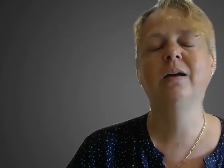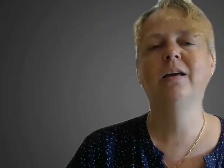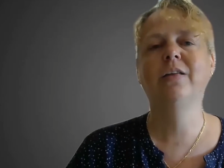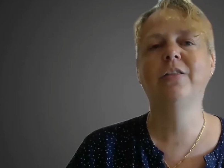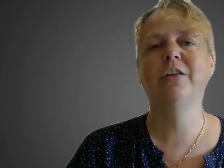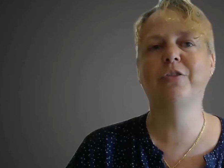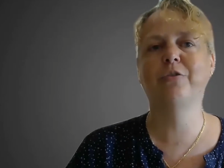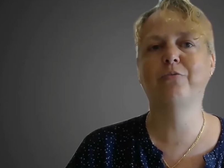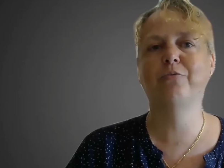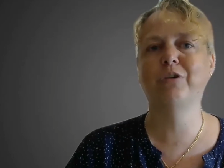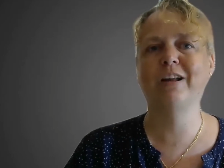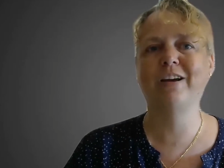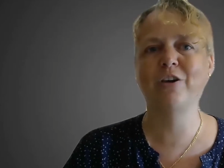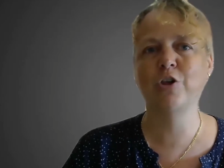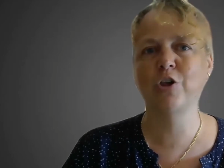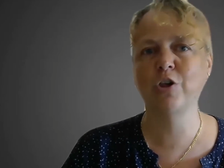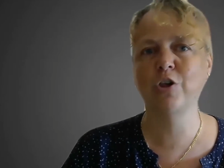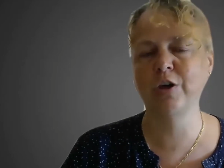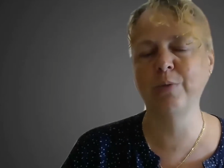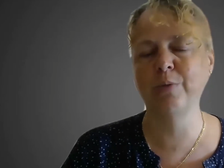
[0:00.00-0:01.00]
that the
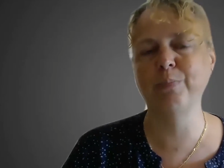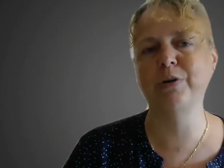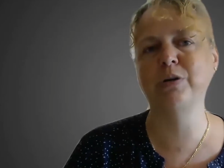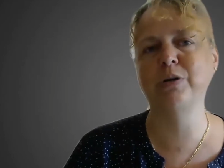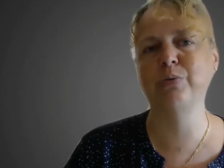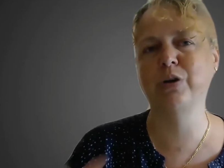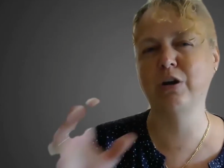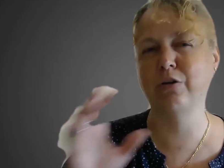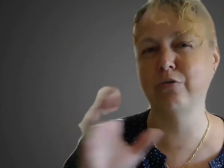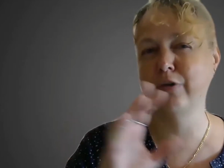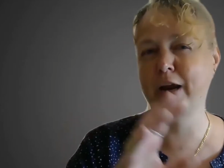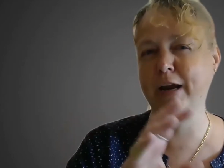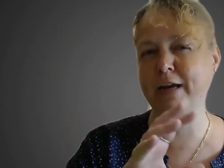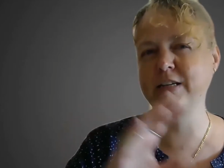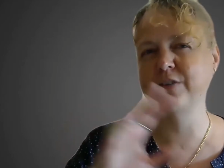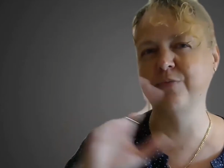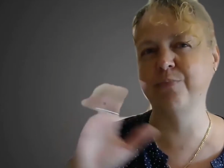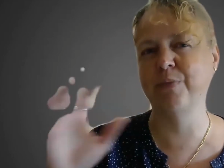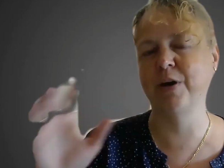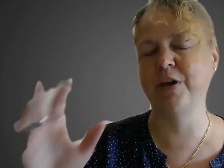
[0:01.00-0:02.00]
relationship between
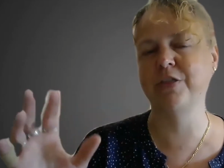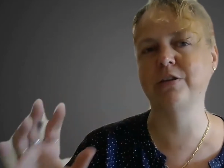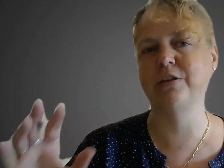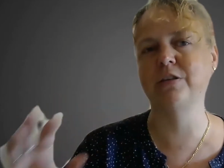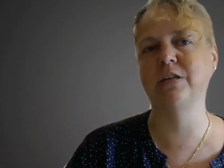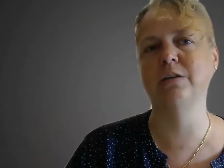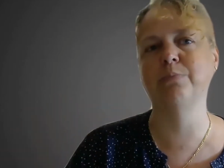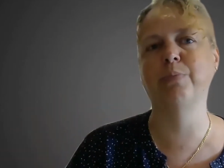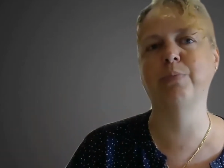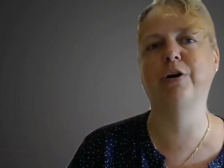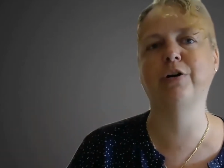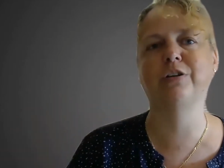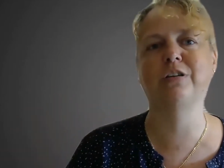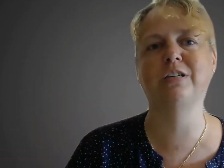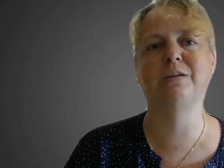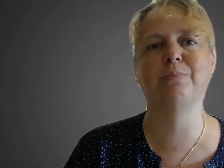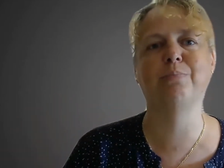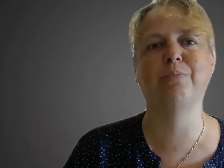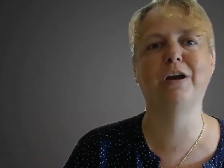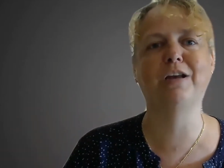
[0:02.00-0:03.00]
creative methods and
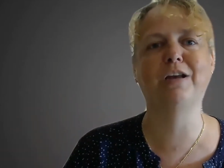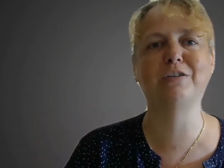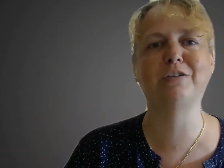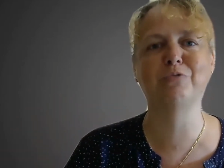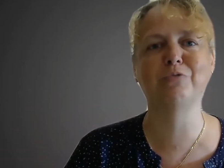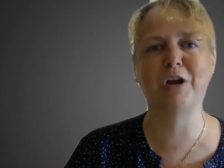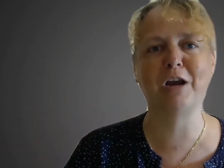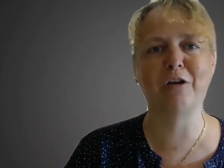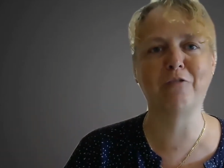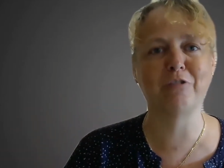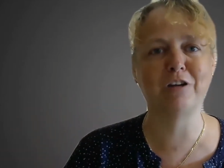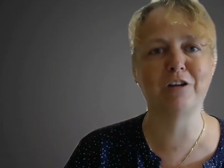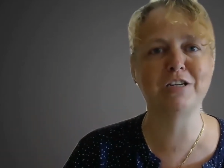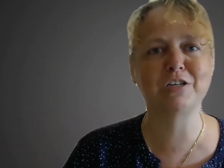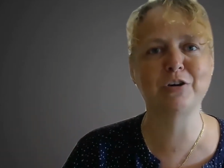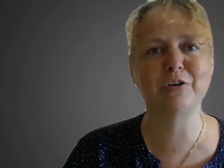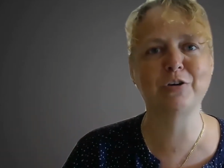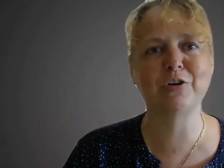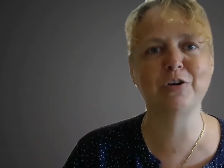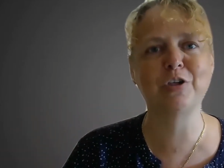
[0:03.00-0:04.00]
participatory
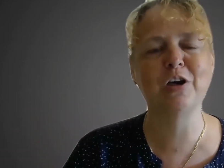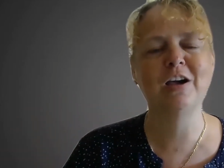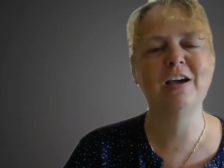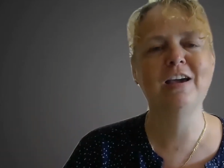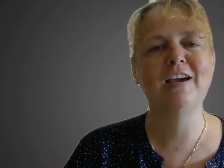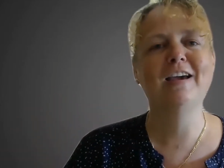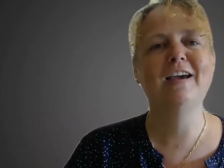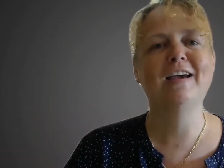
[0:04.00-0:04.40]
research